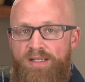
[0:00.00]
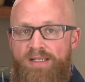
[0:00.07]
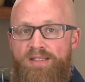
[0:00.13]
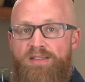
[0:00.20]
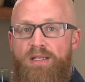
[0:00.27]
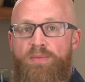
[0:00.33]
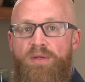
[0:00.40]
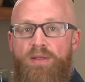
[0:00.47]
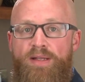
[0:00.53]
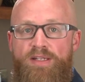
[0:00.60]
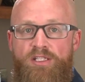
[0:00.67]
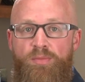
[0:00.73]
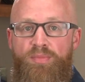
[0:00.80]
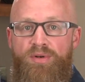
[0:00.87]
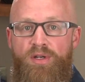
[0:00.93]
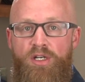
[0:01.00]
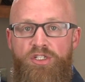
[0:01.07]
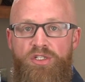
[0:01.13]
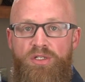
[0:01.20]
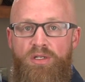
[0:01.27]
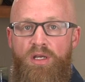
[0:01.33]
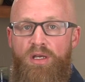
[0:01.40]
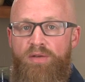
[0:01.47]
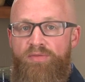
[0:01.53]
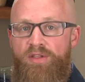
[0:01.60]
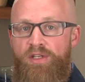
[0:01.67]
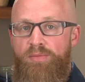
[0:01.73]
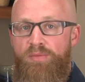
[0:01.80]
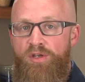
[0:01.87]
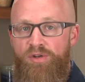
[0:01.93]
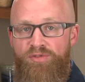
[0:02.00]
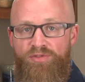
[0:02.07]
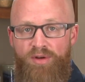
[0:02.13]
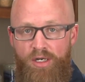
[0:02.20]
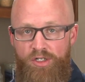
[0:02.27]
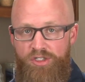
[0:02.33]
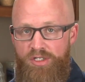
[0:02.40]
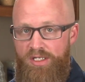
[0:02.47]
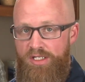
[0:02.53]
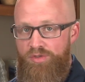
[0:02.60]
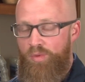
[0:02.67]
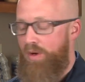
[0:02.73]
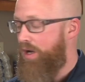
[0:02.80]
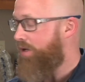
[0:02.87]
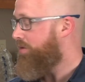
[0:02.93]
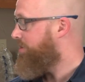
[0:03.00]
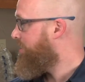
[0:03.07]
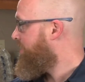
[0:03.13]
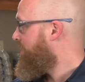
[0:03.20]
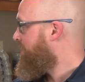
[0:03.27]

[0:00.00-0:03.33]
that stimulates the production of the immune function as well.